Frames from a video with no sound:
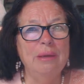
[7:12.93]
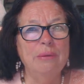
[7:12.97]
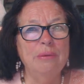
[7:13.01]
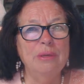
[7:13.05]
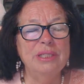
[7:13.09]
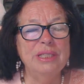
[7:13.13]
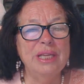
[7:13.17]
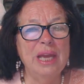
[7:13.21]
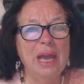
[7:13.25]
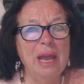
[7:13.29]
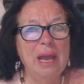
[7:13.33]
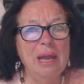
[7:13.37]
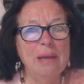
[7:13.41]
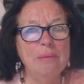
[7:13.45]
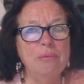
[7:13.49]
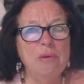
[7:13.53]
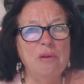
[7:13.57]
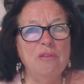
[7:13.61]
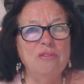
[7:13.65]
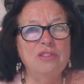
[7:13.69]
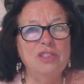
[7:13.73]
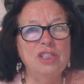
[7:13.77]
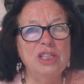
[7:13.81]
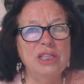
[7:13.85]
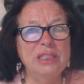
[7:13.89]
with the help
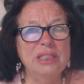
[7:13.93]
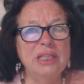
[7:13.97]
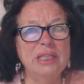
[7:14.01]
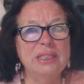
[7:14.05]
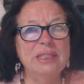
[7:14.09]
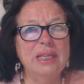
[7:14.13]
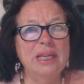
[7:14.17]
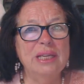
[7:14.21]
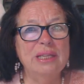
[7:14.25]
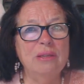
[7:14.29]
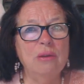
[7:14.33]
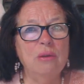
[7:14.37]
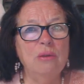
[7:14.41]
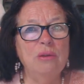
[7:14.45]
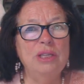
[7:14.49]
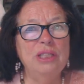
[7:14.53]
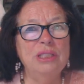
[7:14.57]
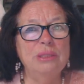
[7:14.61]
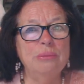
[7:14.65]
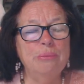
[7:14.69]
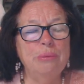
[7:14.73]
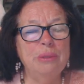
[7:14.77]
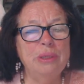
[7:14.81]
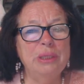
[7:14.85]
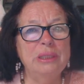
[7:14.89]
of Jesus and Holy
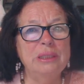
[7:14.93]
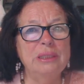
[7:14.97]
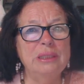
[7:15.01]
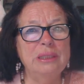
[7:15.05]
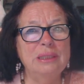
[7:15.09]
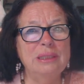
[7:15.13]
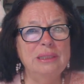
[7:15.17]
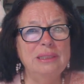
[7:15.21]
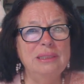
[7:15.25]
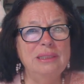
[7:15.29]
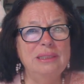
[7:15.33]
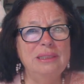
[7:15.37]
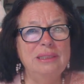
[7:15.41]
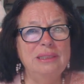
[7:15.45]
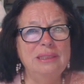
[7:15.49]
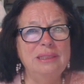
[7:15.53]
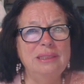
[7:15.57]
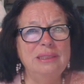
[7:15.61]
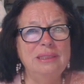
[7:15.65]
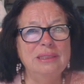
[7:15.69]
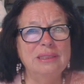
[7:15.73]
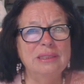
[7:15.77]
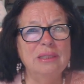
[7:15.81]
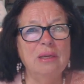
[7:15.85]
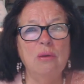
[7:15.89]
Spirit,
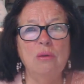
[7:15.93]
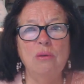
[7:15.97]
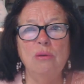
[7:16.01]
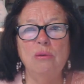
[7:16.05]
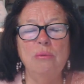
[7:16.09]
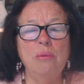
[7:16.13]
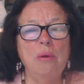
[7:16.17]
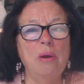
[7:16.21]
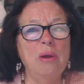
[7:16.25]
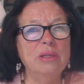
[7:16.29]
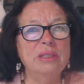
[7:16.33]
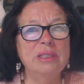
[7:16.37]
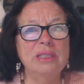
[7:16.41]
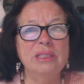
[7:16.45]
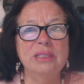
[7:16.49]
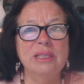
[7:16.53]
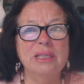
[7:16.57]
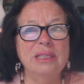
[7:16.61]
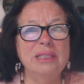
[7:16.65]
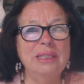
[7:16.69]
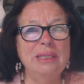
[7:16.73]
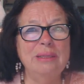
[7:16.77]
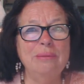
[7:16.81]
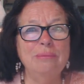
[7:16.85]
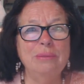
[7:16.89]
the whole world is
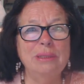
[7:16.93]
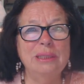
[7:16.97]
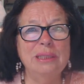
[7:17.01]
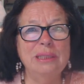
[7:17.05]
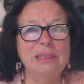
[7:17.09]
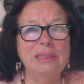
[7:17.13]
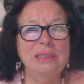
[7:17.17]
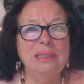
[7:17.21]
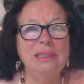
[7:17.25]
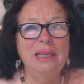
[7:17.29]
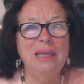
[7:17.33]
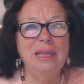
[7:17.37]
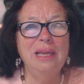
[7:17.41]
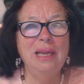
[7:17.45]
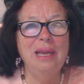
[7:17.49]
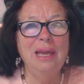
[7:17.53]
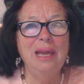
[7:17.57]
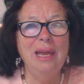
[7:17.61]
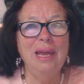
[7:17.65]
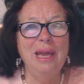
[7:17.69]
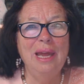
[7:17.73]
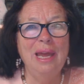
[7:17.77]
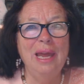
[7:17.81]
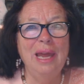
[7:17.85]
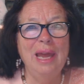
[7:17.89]
redeemed.
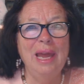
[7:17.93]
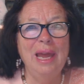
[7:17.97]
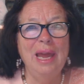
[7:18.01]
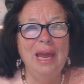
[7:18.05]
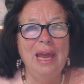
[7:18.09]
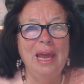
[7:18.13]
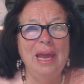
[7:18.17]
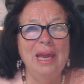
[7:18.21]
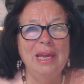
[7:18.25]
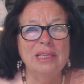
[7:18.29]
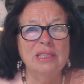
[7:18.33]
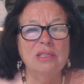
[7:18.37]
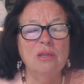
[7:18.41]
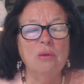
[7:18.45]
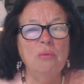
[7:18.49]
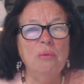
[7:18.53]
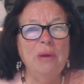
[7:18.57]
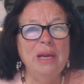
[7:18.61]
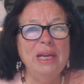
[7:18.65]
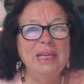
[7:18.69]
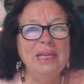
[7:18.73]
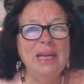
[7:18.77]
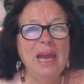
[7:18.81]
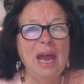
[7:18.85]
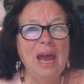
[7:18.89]
So
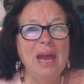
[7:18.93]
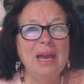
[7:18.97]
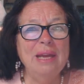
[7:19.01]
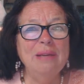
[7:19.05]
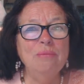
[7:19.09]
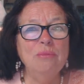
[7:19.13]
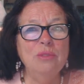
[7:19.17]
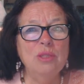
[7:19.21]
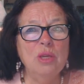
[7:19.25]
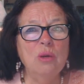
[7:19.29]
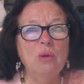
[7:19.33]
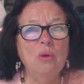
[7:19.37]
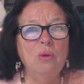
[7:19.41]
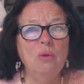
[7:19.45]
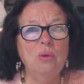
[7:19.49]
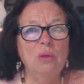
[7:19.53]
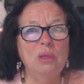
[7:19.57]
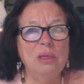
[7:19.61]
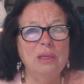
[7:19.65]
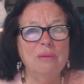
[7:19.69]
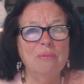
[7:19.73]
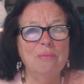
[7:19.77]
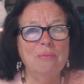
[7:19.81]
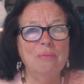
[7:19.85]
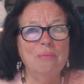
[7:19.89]
when I'm the whole,